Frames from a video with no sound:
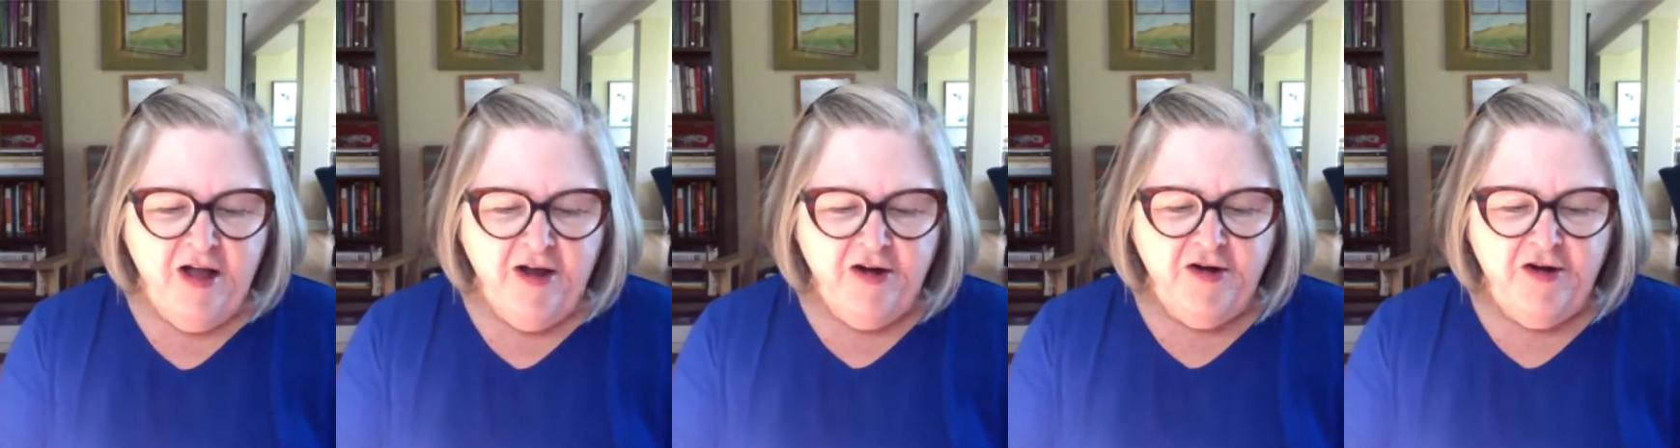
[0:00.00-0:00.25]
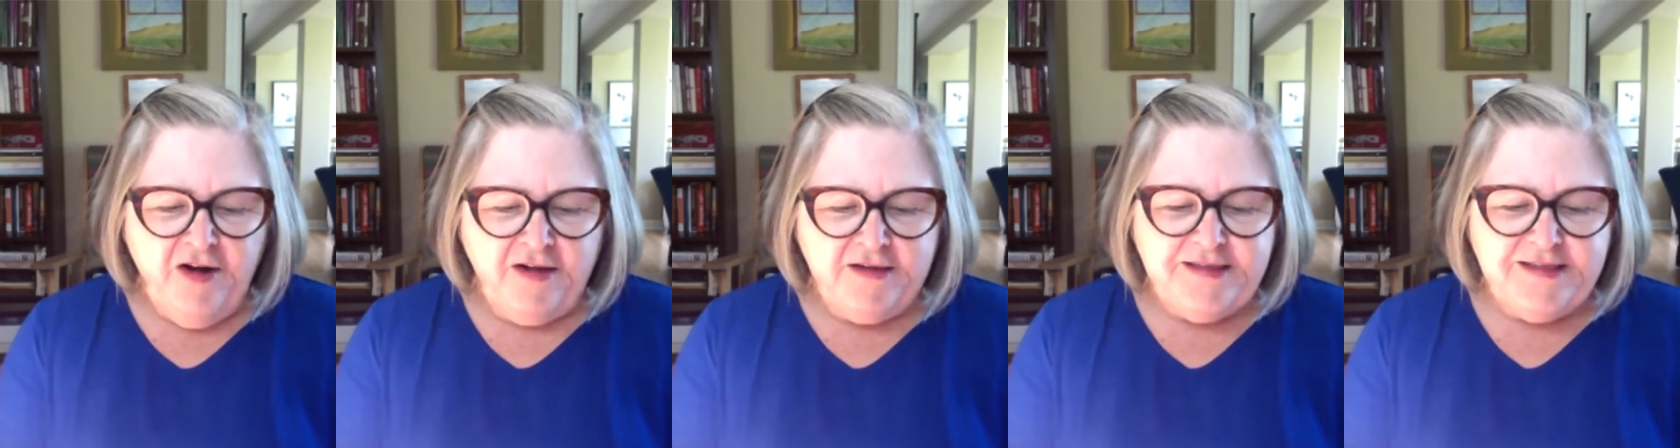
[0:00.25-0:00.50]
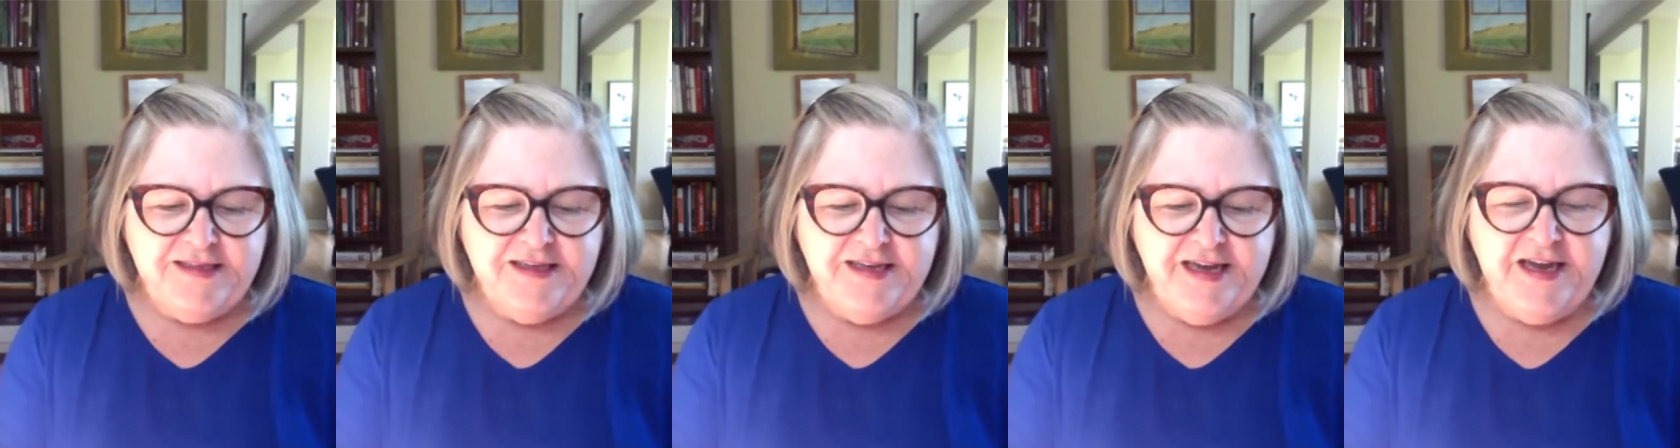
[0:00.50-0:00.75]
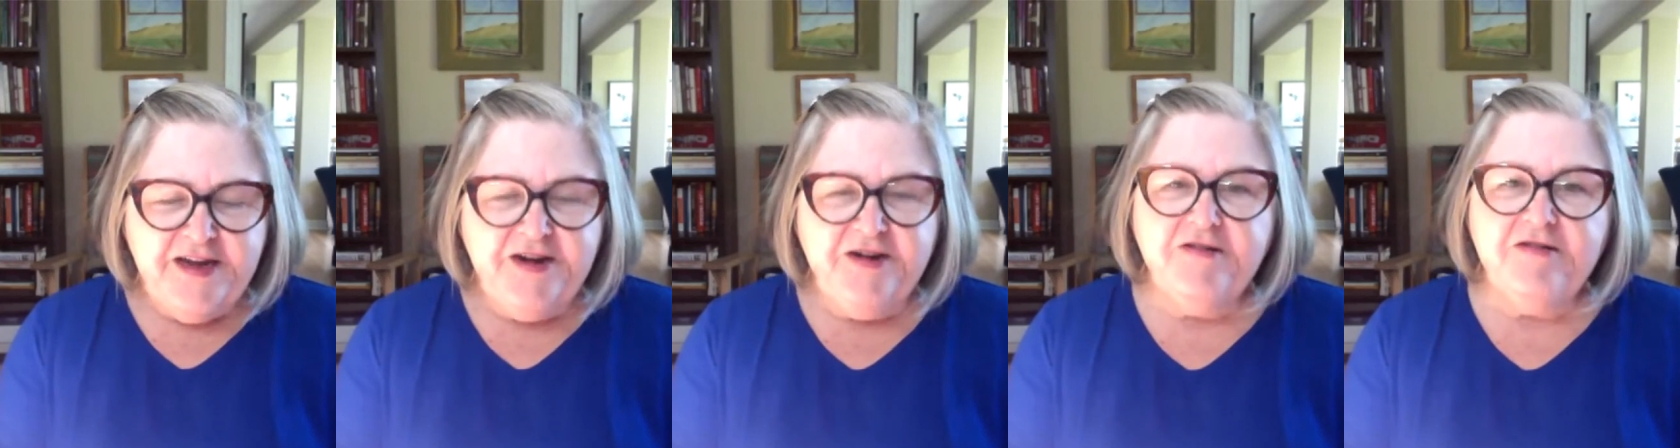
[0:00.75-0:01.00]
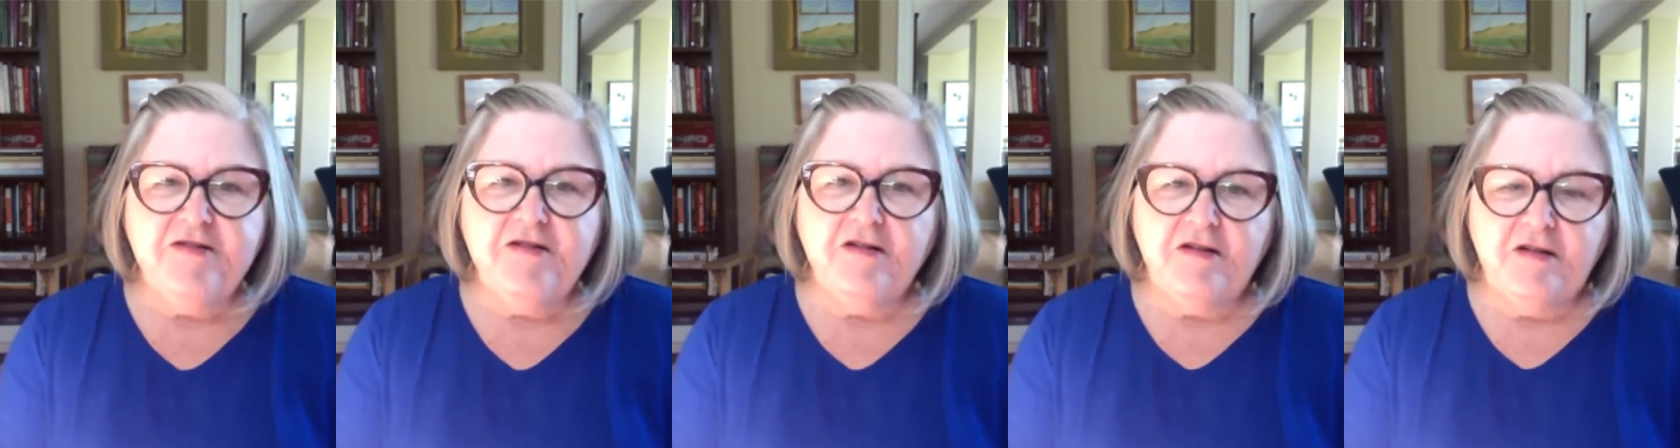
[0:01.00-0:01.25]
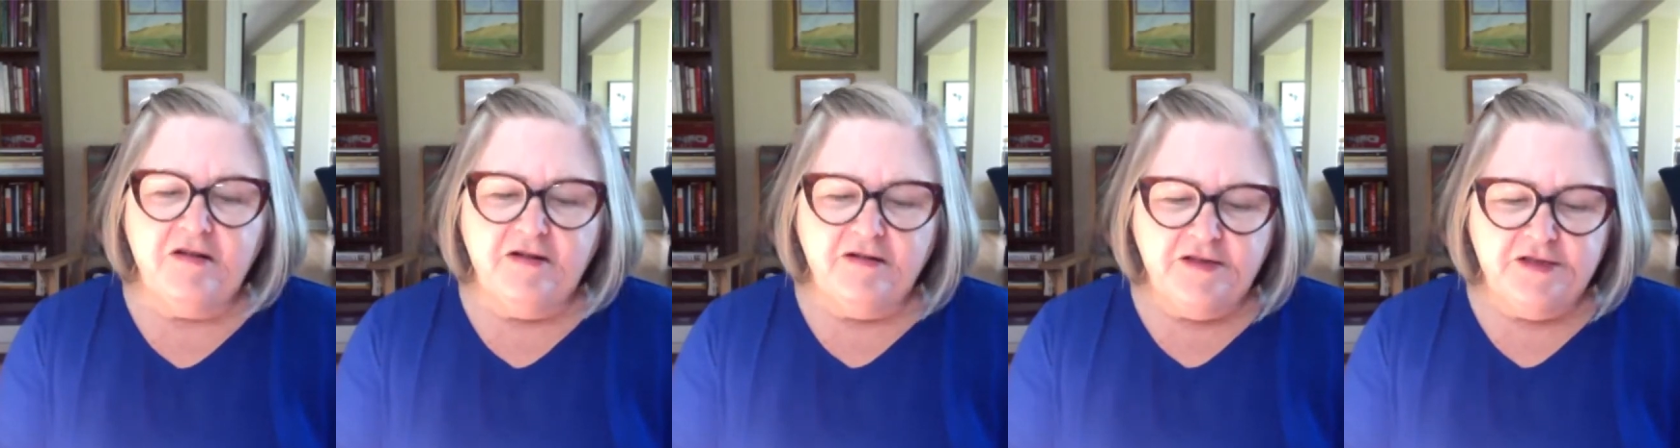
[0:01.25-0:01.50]
not skitter
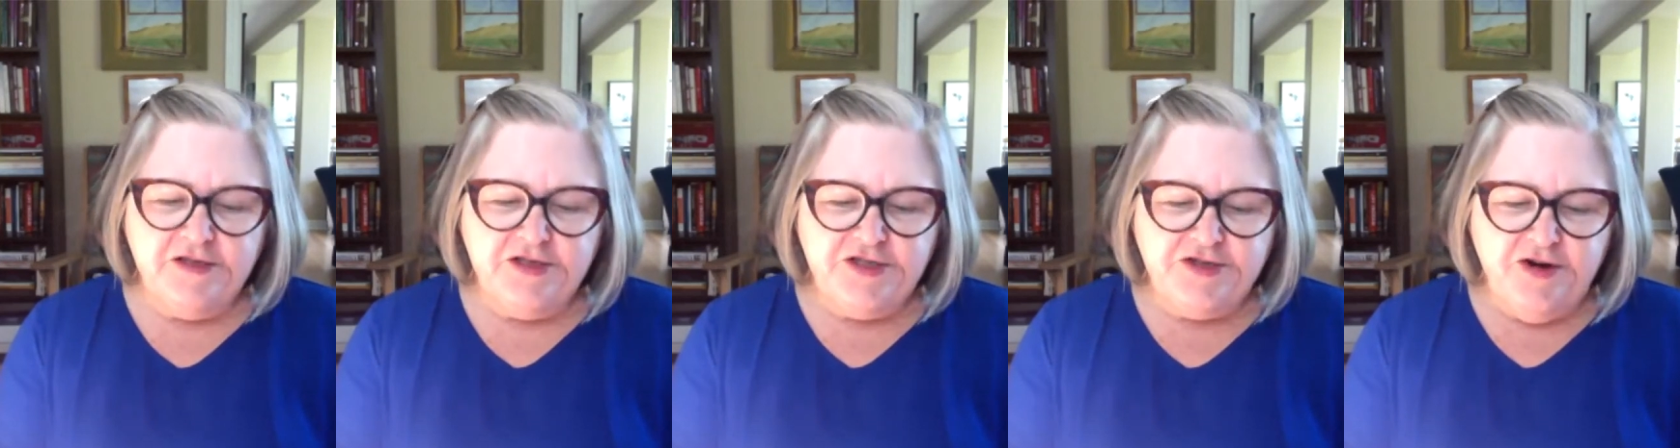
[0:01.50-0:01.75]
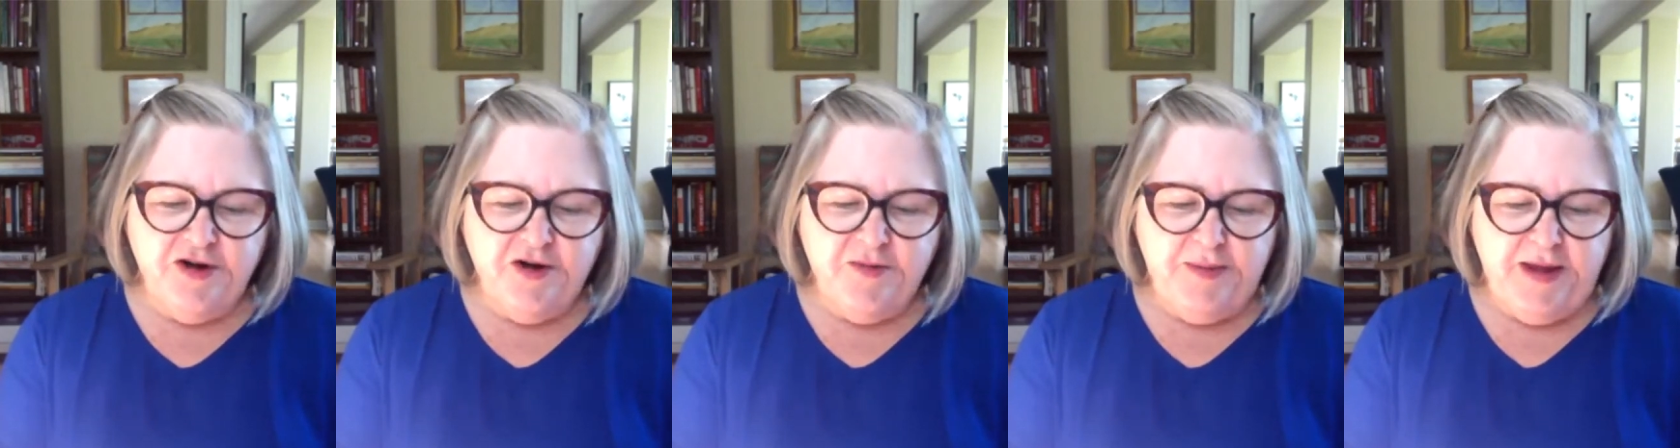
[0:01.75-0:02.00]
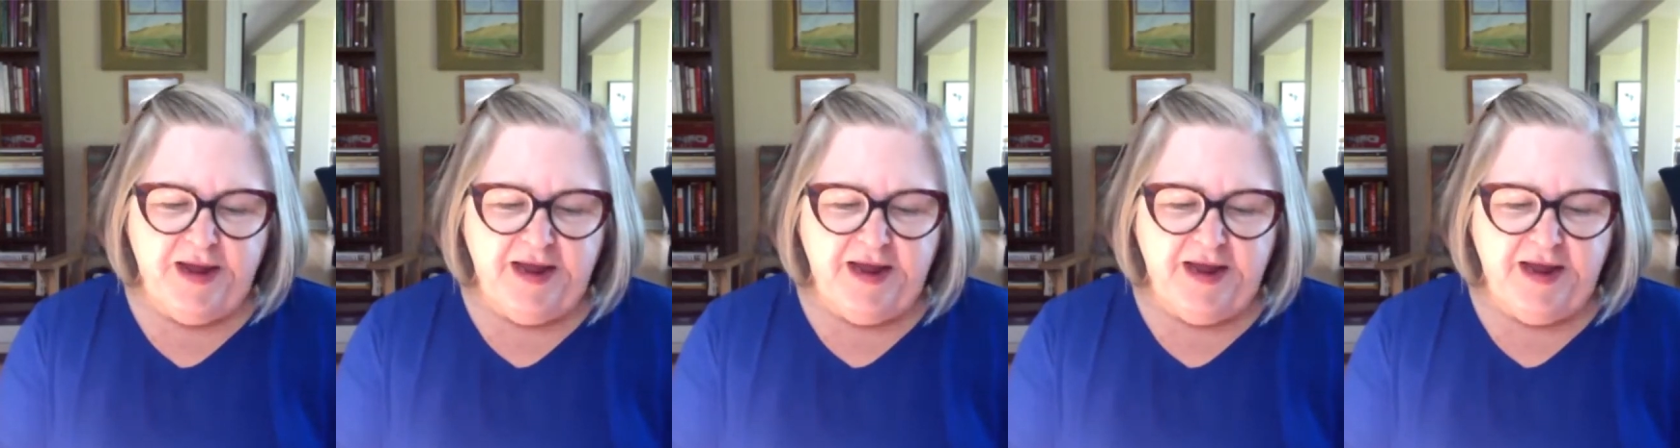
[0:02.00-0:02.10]
along the sharp